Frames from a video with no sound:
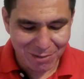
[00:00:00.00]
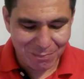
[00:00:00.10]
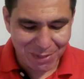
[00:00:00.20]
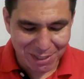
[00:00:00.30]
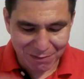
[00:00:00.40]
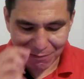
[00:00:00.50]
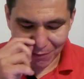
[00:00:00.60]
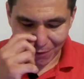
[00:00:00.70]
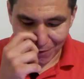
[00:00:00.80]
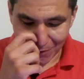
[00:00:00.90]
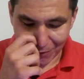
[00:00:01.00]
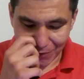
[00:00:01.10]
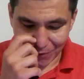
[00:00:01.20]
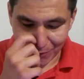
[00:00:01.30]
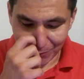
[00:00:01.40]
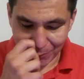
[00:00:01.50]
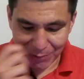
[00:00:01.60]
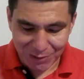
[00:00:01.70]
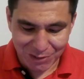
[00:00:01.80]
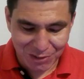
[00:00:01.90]
began vlogging earlier
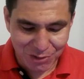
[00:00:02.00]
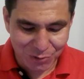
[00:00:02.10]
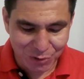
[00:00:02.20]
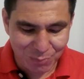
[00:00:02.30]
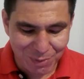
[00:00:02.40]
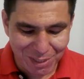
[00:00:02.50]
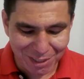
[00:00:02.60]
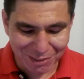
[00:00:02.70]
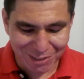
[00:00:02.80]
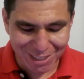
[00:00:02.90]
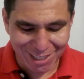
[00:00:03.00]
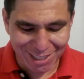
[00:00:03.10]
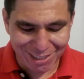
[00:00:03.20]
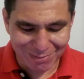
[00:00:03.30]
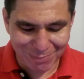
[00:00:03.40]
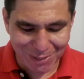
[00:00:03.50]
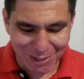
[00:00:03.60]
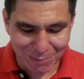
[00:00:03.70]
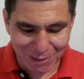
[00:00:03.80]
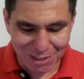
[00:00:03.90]
when YouTube began to
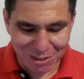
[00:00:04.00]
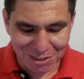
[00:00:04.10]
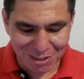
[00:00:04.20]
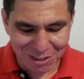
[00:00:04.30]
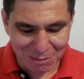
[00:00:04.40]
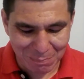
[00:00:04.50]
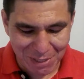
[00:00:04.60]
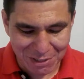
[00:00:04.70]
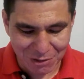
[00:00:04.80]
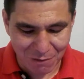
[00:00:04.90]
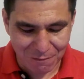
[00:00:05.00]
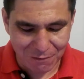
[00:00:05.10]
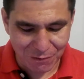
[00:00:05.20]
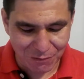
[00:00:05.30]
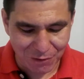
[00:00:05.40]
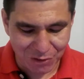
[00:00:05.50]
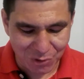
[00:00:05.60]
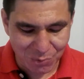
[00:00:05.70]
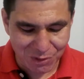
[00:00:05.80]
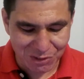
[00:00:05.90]
become the space for
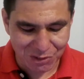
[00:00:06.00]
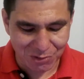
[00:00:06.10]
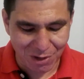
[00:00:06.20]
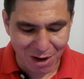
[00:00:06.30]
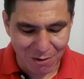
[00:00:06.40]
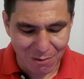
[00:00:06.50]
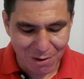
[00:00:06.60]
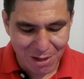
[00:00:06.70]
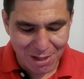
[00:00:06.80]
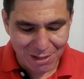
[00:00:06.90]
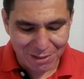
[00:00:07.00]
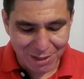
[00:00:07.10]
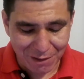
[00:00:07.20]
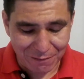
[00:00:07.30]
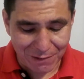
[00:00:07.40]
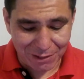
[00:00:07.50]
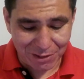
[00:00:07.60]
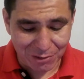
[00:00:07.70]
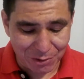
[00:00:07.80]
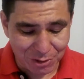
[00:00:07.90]
doing so. How that
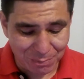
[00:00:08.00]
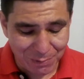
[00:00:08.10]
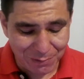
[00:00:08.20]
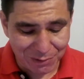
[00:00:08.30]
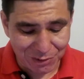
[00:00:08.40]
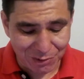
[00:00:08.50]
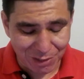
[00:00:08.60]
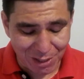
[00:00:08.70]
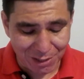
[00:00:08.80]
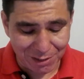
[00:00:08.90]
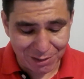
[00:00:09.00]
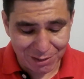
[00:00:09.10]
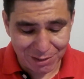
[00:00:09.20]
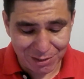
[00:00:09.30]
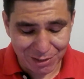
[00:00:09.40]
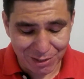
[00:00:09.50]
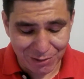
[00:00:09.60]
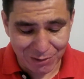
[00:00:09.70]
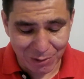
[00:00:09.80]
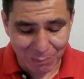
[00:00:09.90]
affected your experience online? Is the
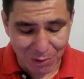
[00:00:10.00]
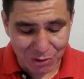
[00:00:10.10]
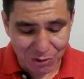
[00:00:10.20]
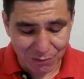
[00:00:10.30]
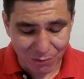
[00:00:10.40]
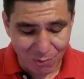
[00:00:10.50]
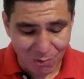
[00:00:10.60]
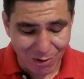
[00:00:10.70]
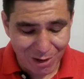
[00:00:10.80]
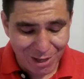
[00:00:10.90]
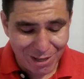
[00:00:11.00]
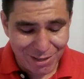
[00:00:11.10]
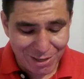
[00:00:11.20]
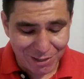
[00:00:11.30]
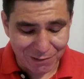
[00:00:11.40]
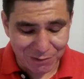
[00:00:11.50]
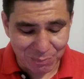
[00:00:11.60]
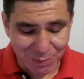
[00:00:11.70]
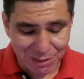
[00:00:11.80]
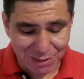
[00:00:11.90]
internet positive or a negative
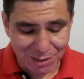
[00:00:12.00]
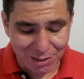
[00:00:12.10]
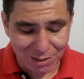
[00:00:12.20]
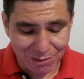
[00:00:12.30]
space? It